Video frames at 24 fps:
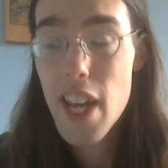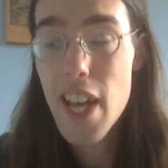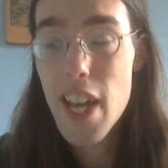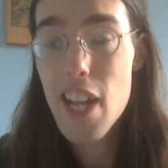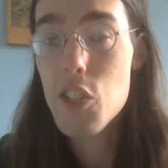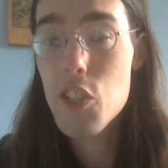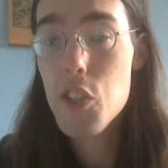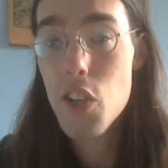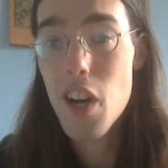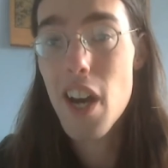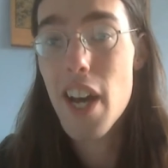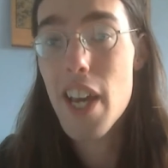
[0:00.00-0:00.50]

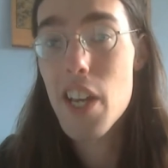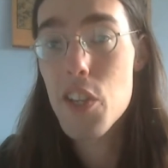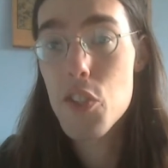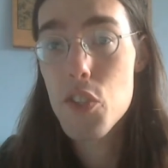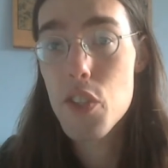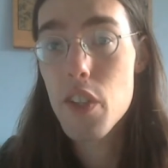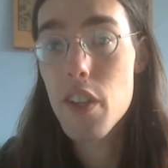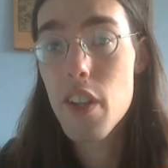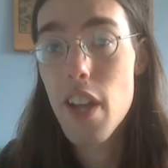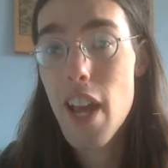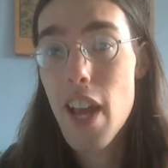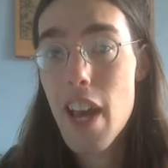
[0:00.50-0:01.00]
It's
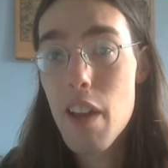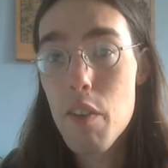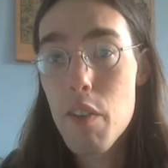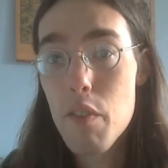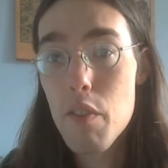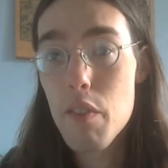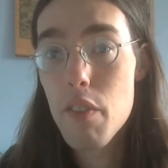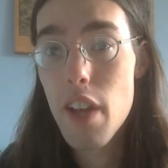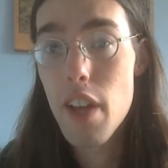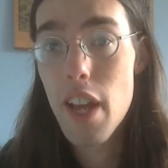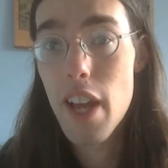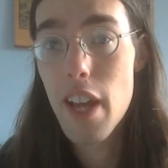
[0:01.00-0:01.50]
ice and
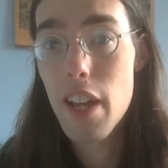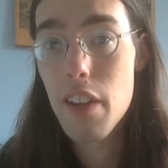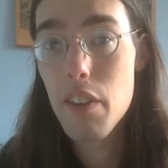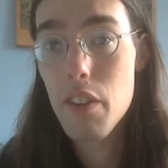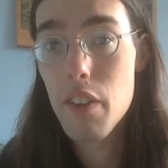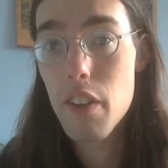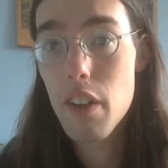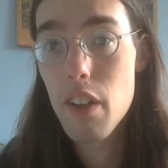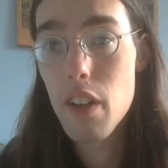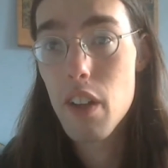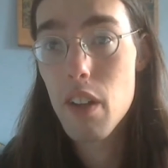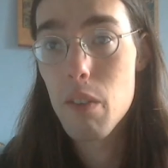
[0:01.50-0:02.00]

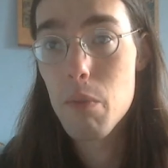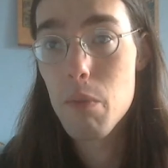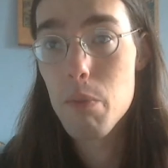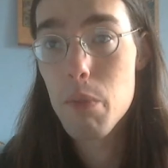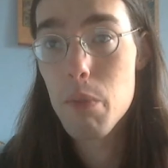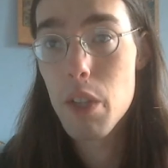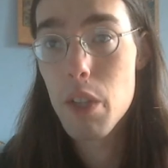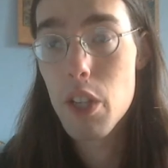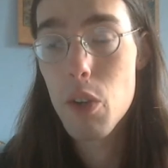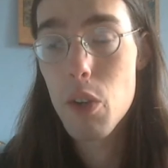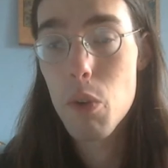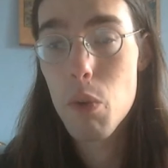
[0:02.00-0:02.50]

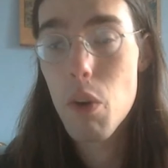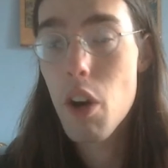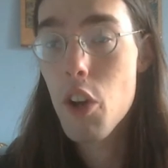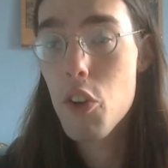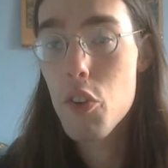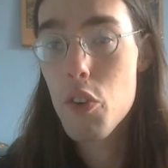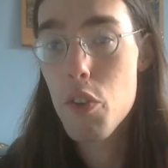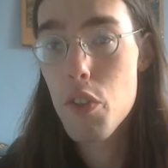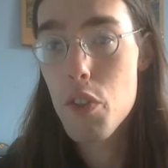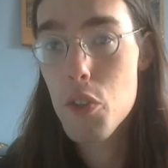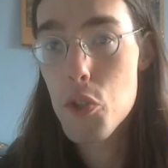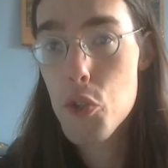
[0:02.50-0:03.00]

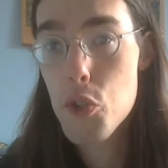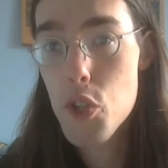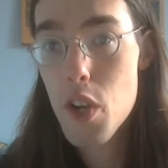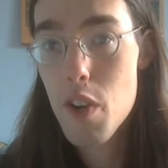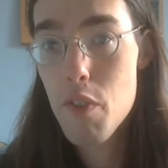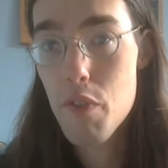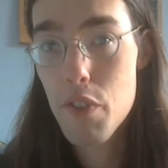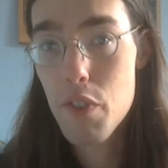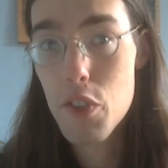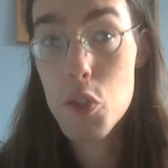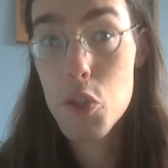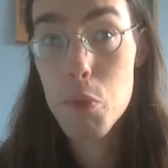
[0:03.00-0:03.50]
under the
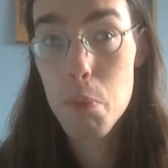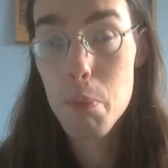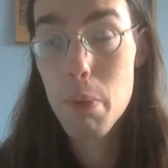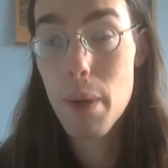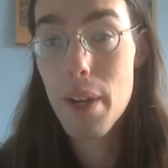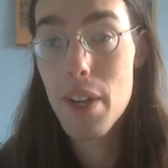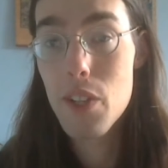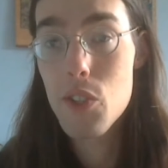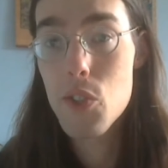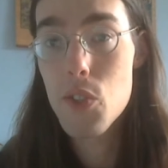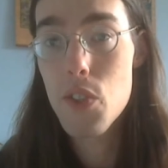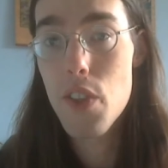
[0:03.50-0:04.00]
surface,
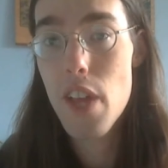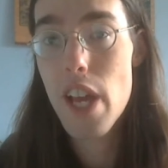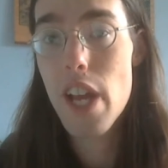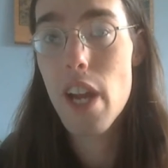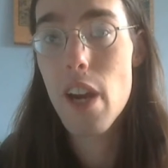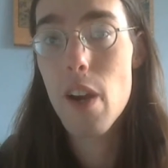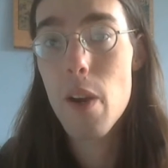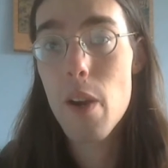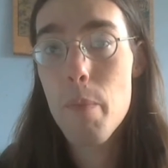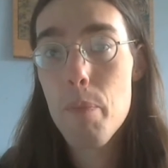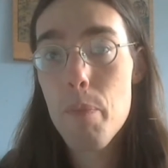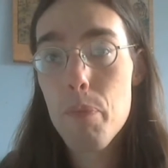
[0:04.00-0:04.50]
but it's
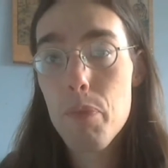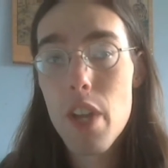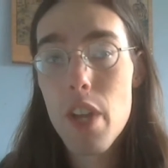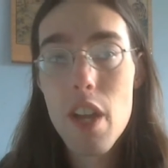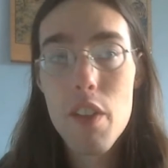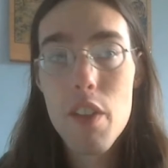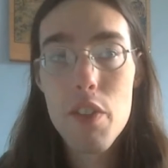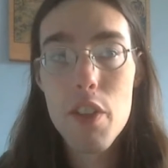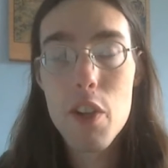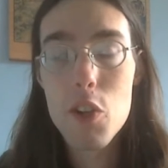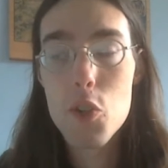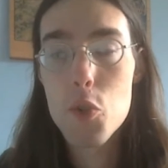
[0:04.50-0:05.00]
there.
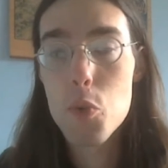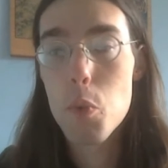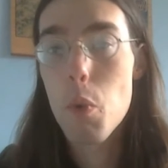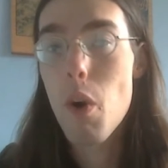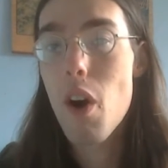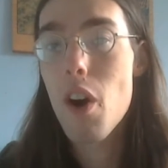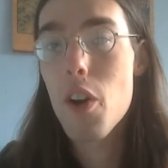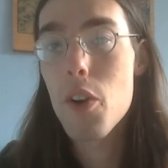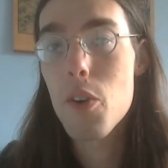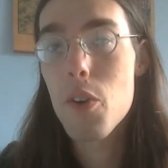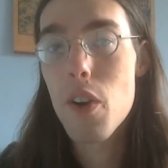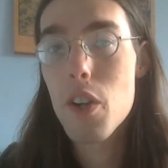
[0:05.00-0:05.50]
There's
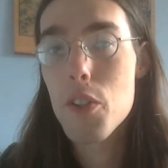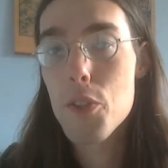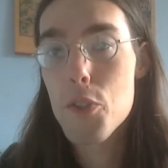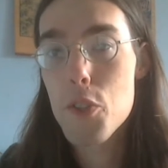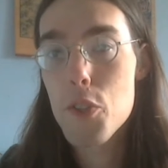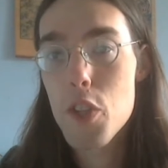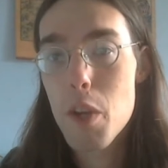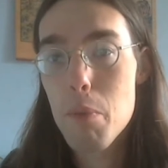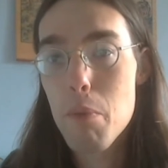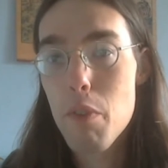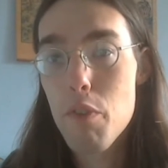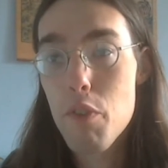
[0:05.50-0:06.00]
water on
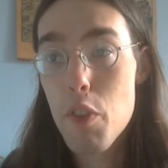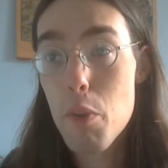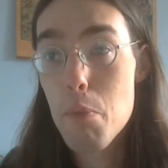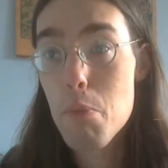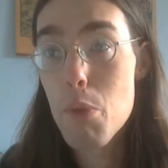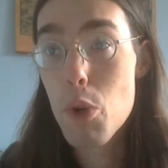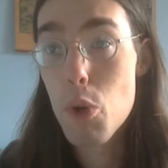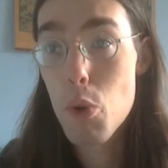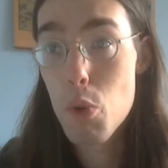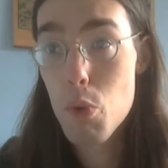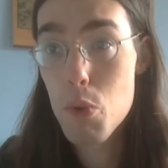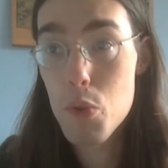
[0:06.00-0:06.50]
some of the
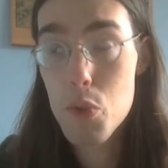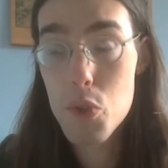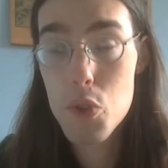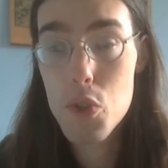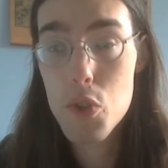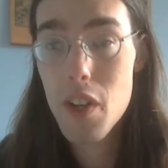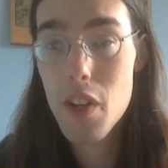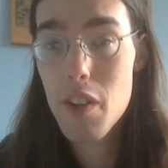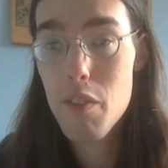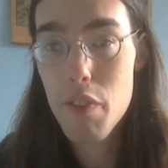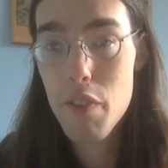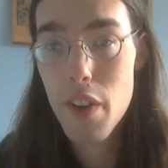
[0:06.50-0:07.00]

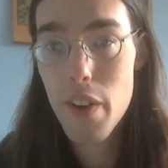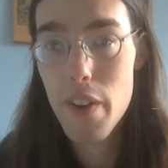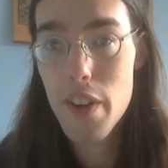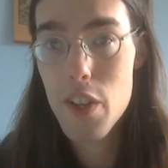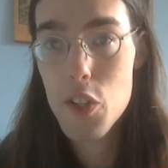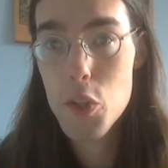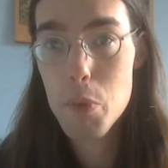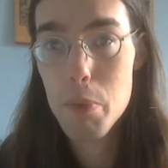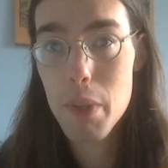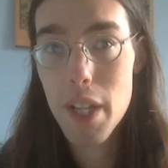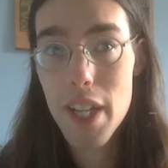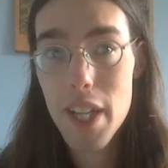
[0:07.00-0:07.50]
moons on
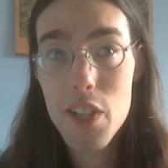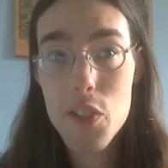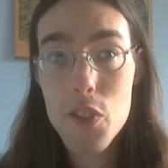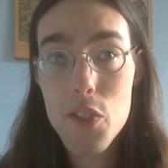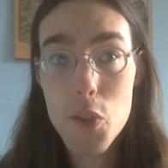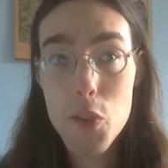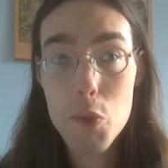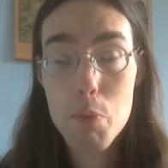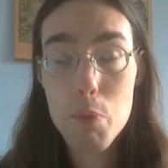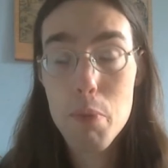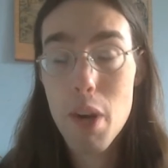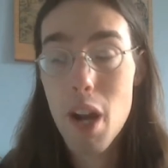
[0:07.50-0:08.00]
various planets.
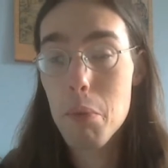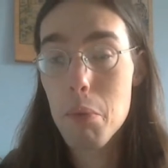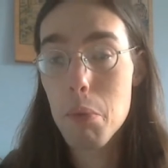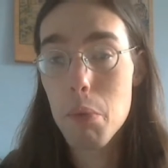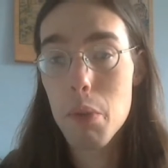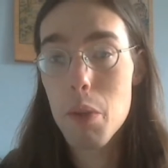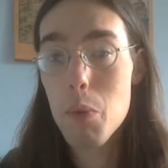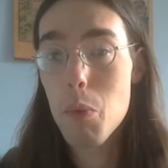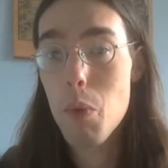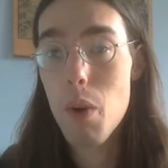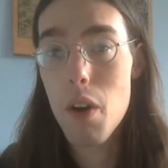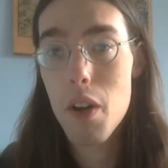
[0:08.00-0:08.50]
There's
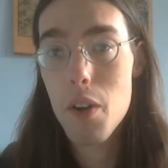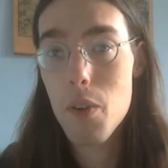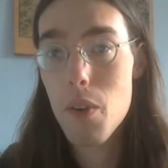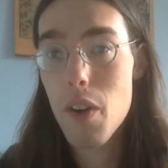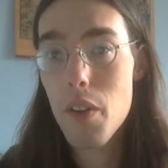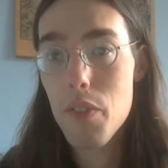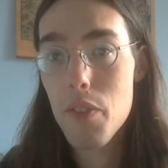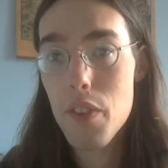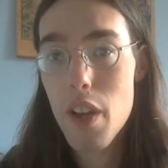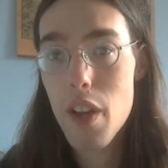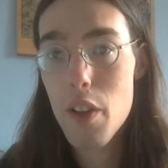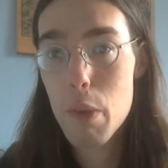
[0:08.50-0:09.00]
probably water
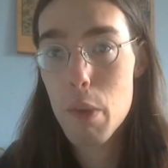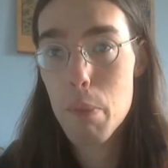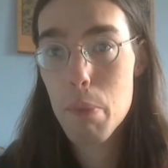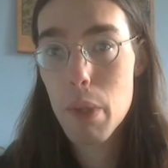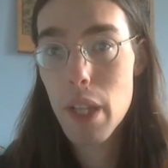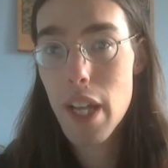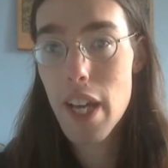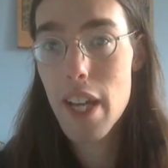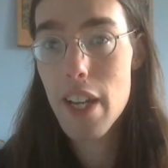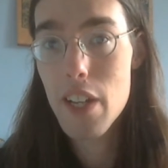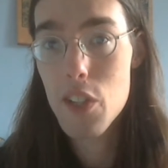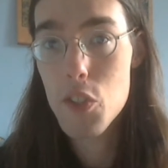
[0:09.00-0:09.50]
on the other
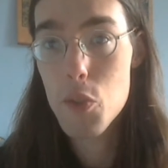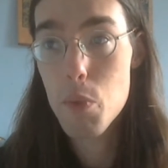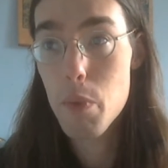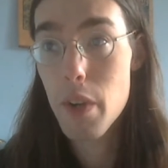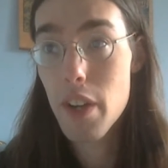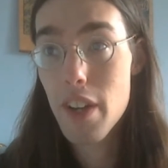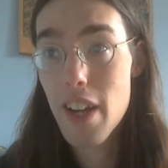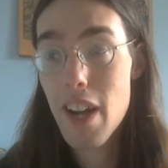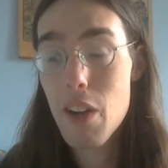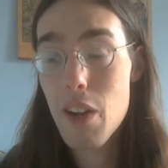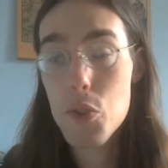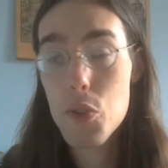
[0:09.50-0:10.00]
planets.
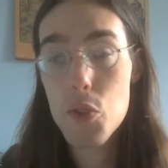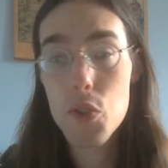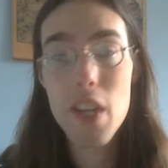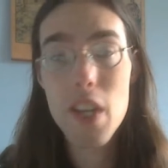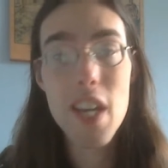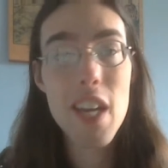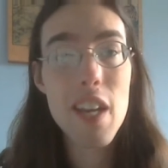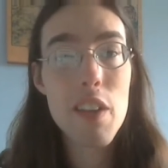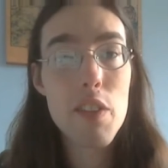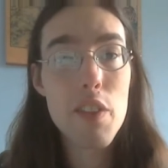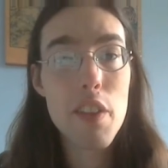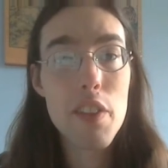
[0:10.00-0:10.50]
We're now
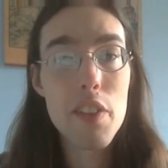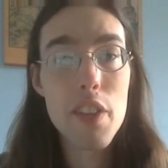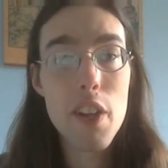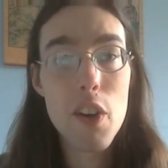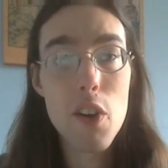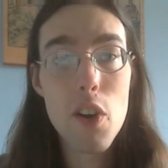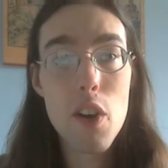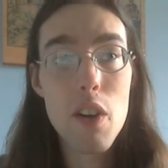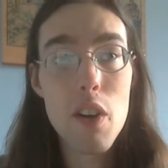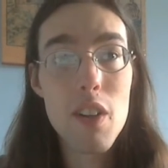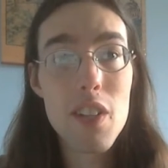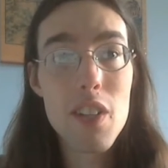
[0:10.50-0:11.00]
seeing that
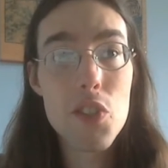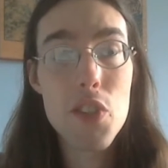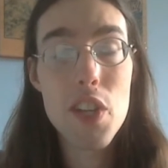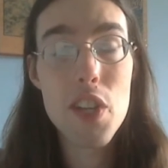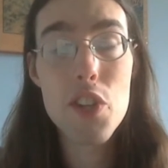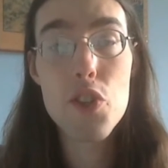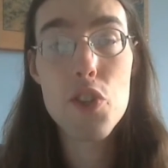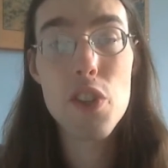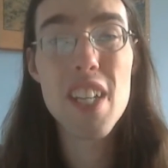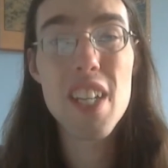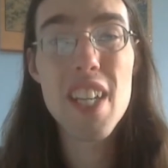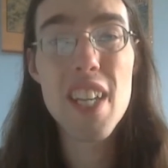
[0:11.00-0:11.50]
there are
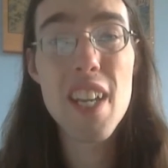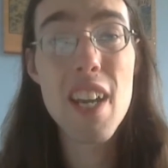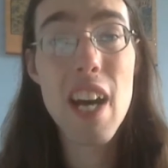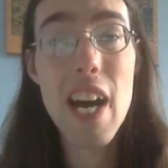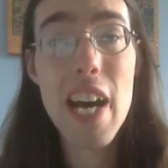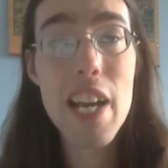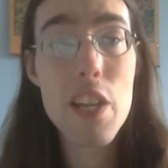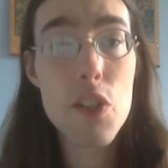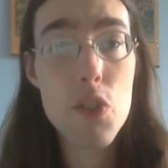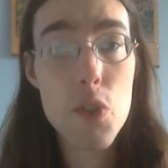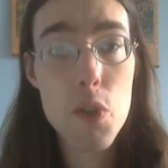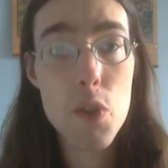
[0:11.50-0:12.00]
essentially
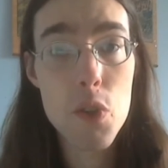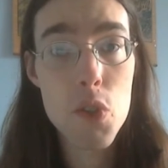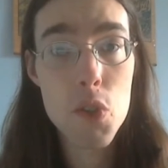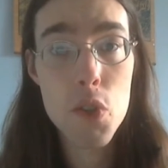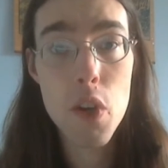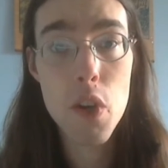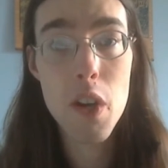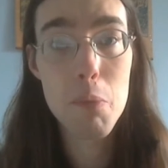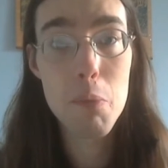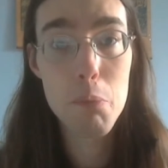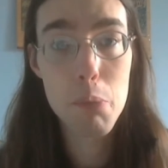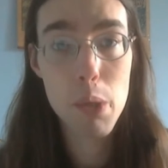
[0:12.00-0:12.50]
geysers
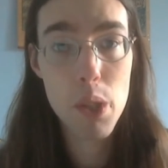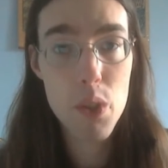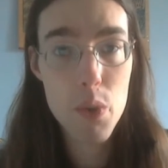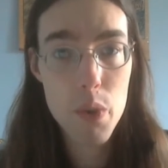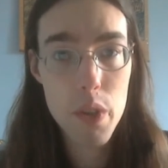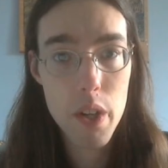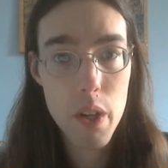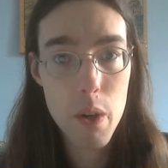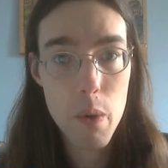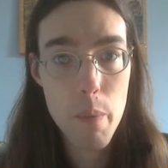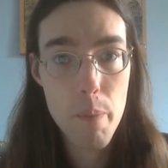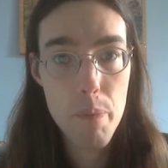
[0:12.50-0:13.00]
on
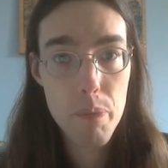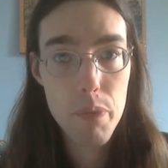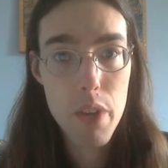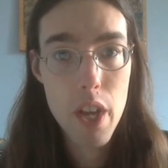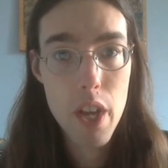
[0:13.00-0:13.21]
Pluto.